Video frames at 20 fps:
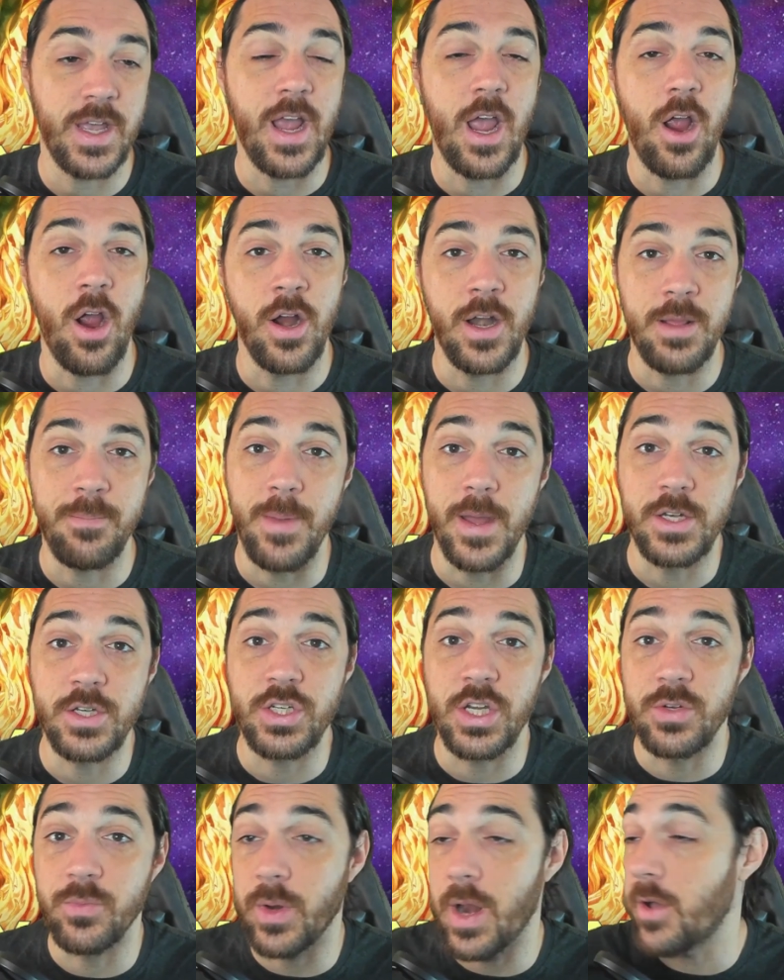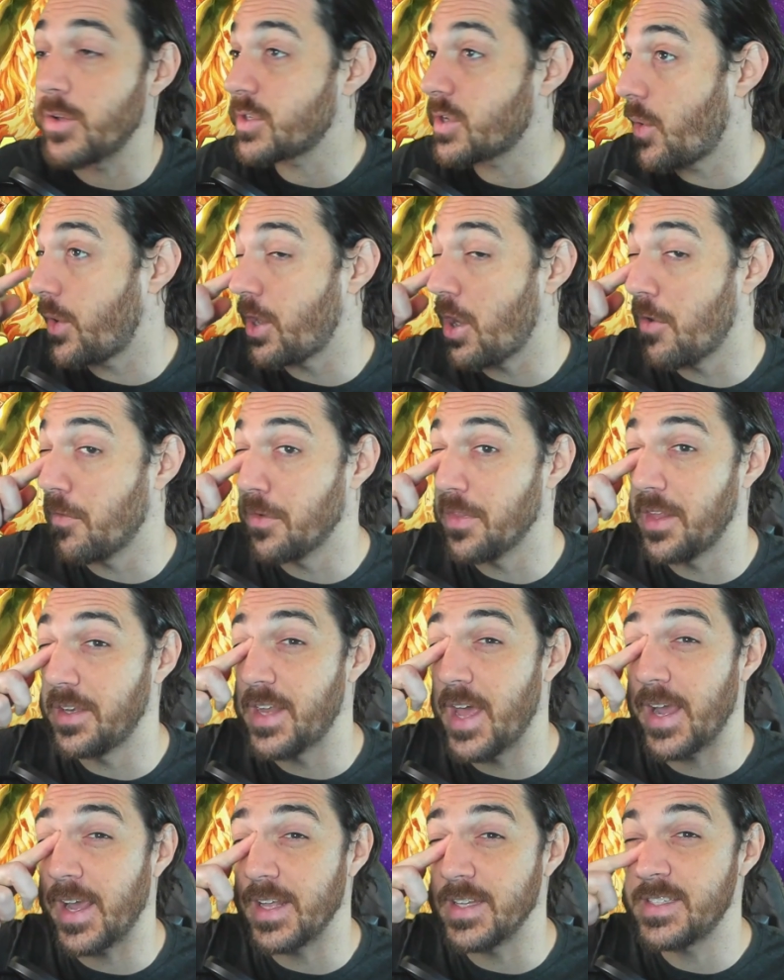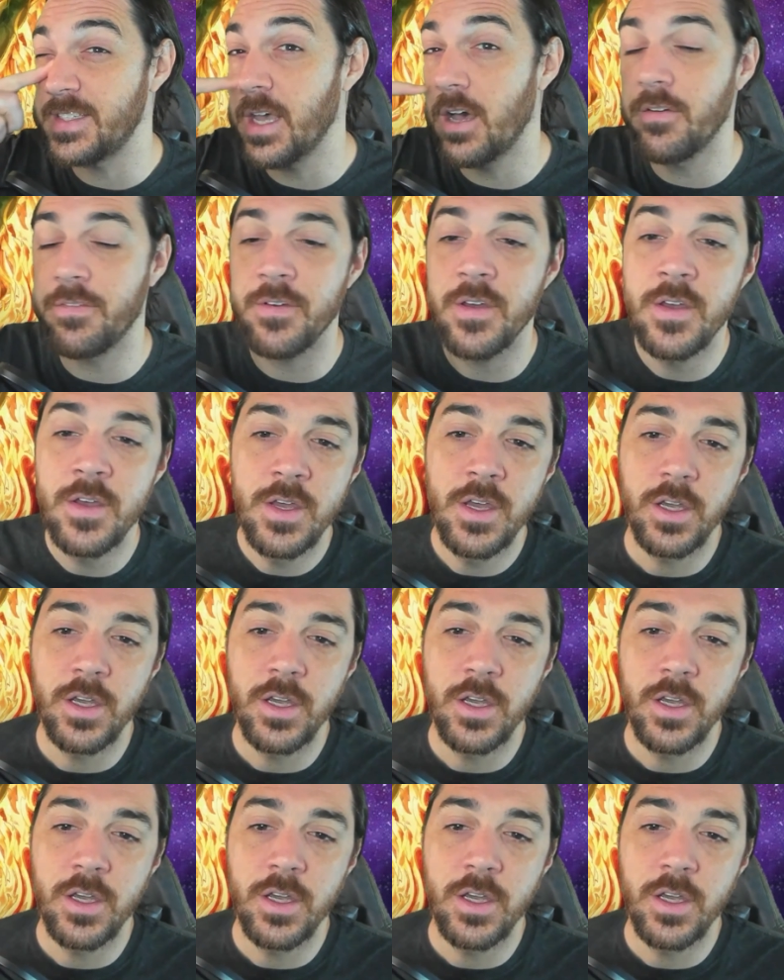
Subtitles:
Like I already mentioned when I was going over the deck itself,